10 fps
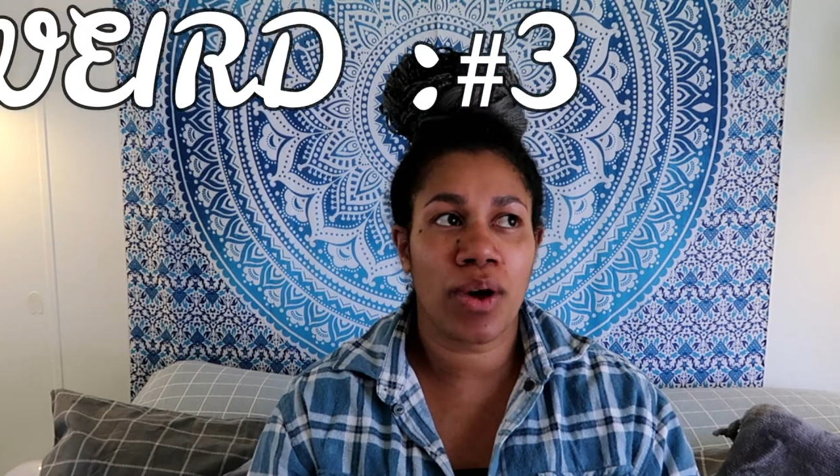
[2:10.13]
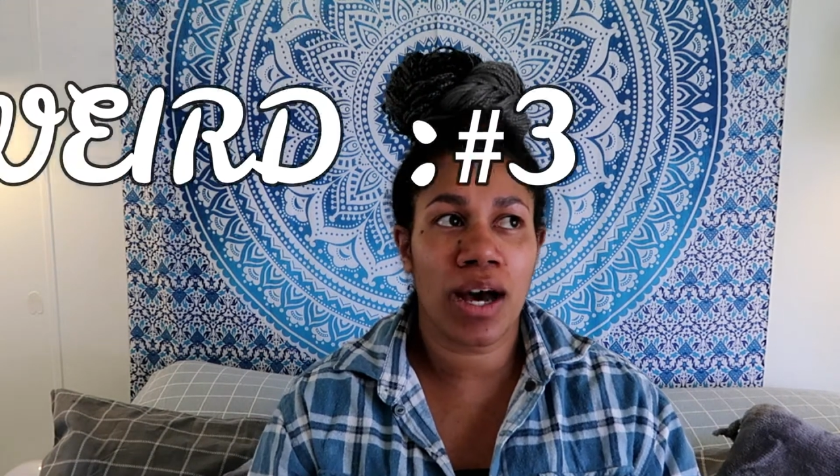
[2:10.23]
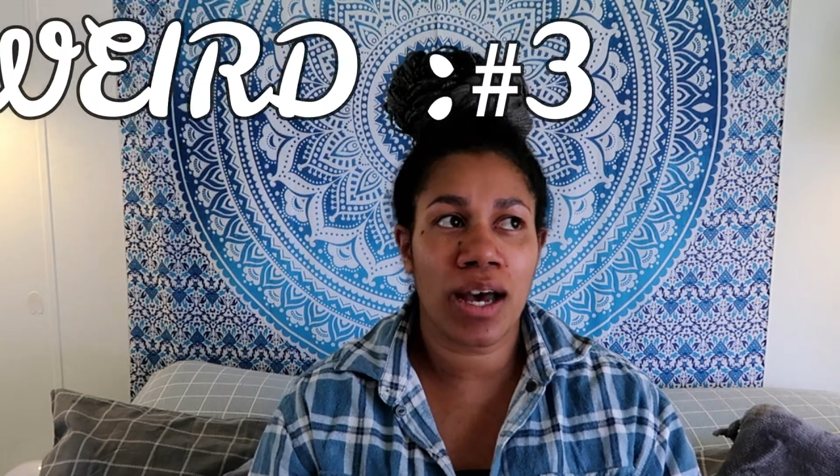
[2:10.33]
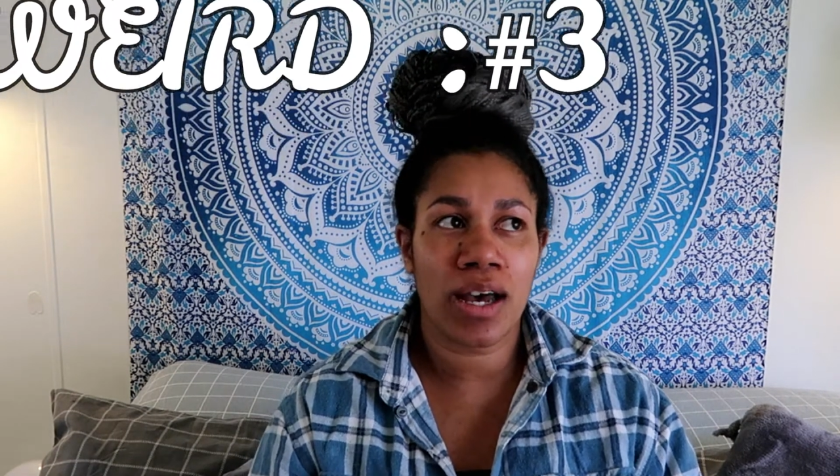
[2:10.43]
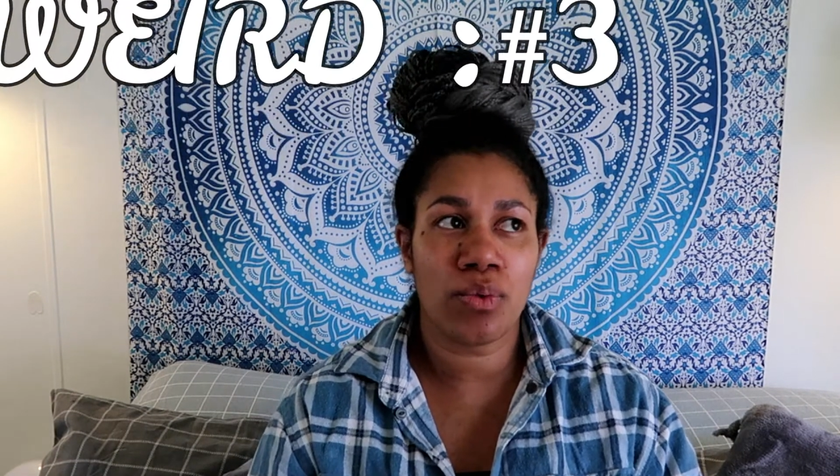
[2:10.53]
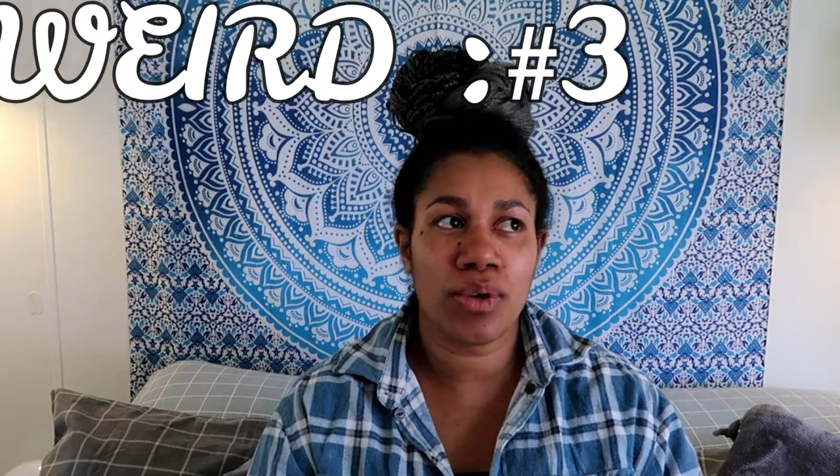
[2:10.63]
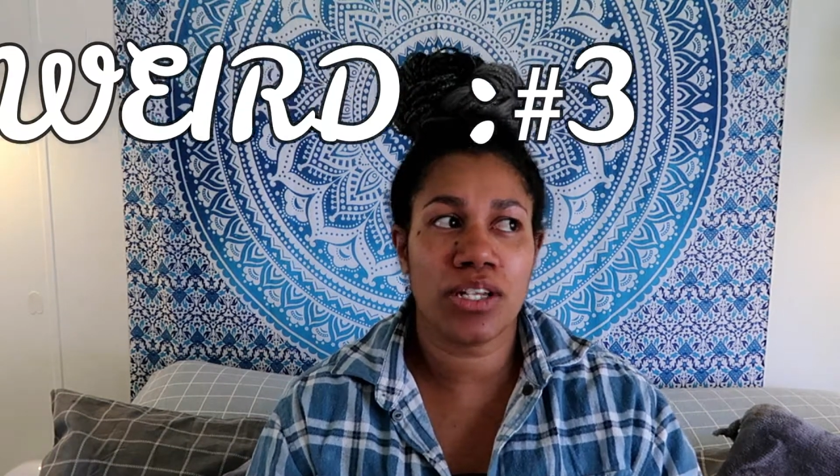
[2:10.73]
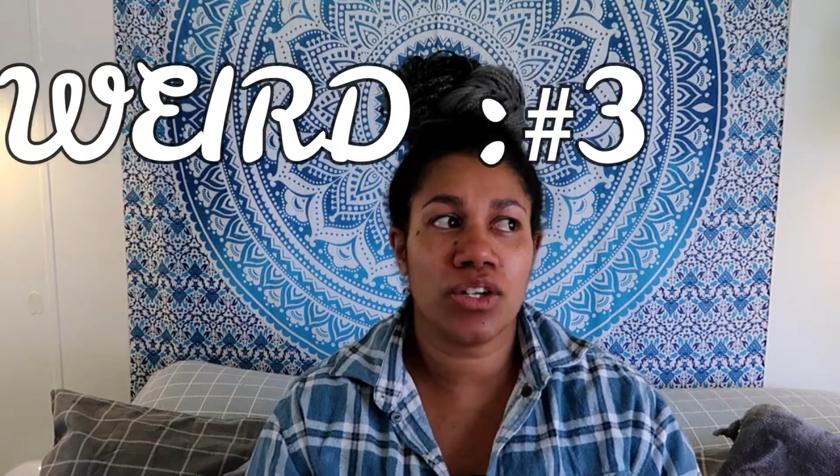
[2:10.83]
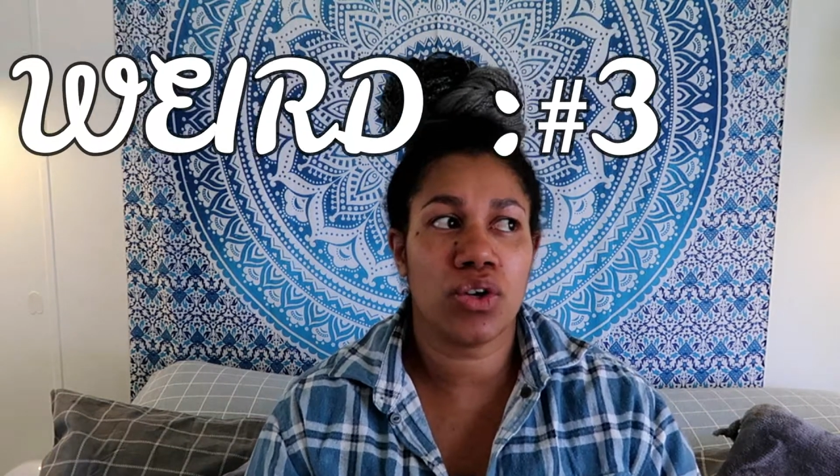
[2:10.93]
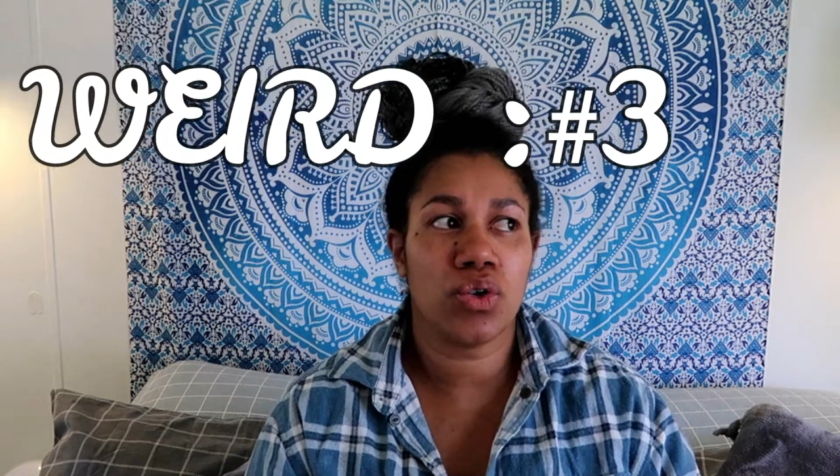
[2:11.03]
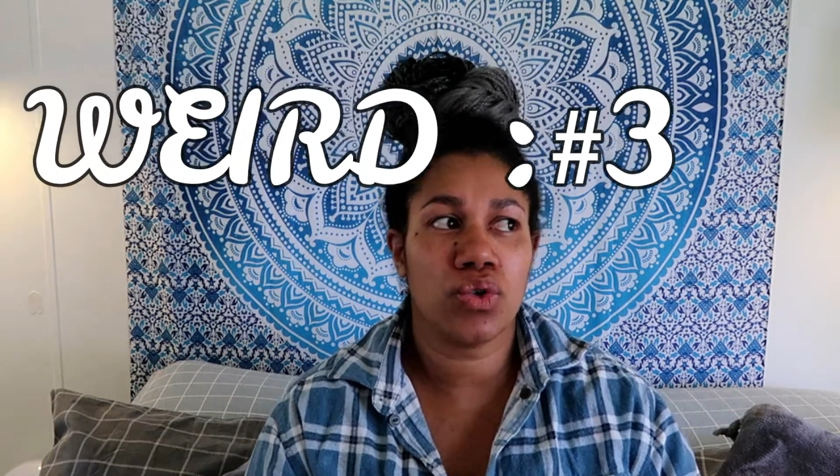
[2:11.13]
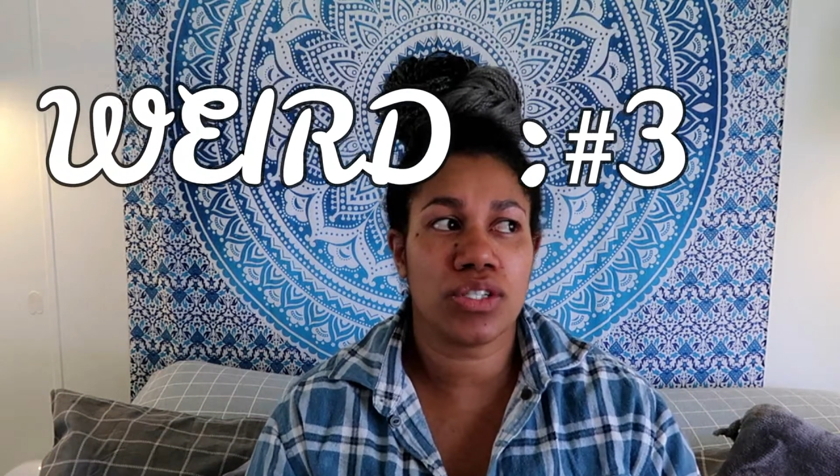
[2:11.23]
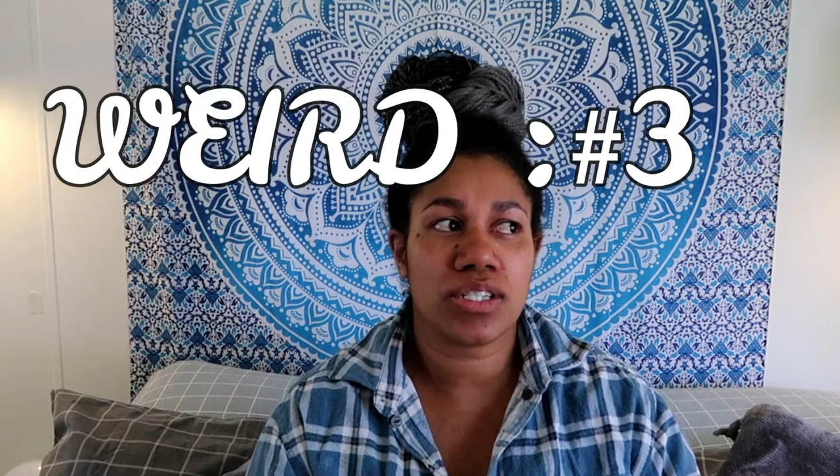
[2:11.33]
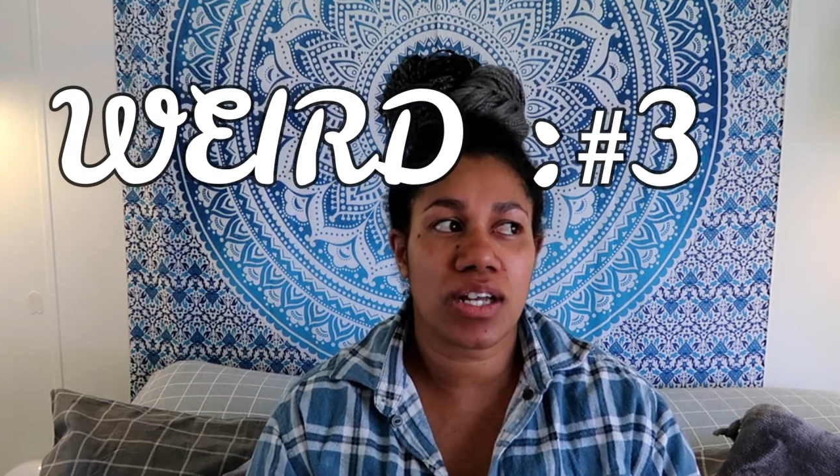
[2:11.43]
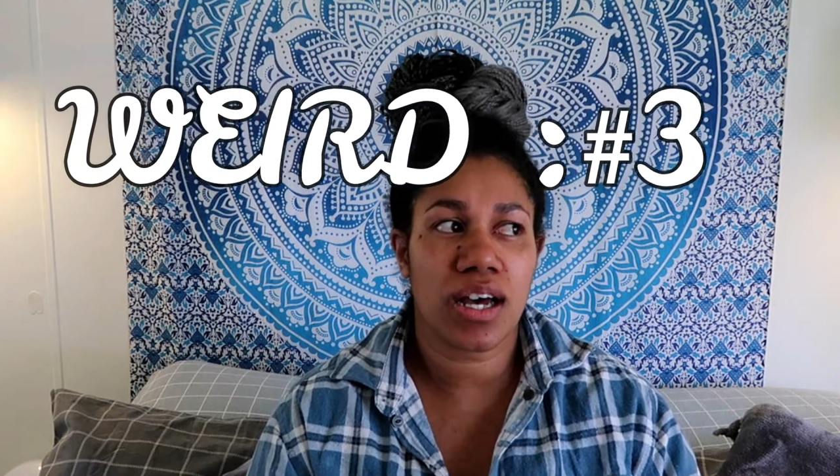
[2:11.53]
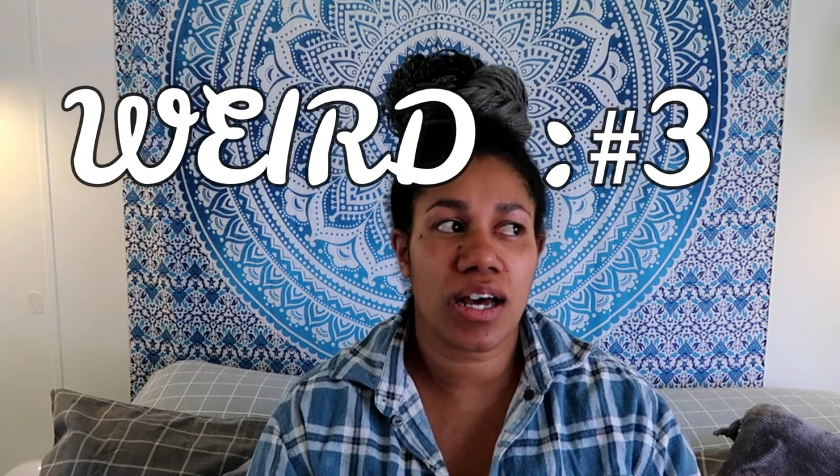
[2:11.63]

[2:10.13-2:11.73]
why we don't